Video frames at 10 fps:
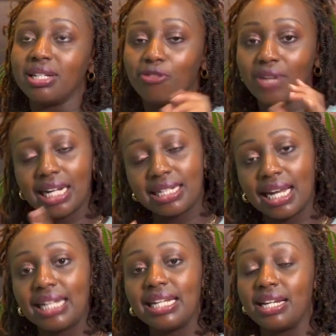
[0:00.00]

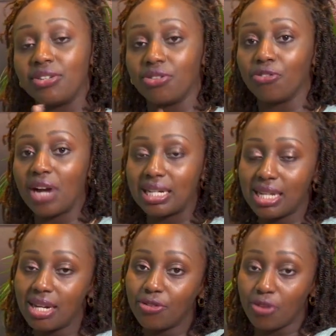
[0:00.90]
reflected and
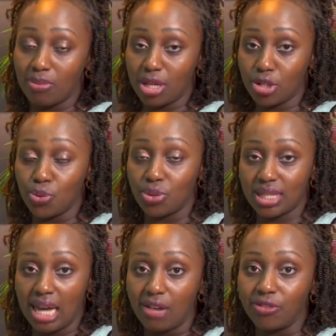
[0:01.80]
refracted from the tooth
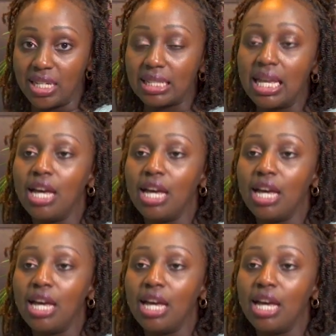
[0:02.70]
surface.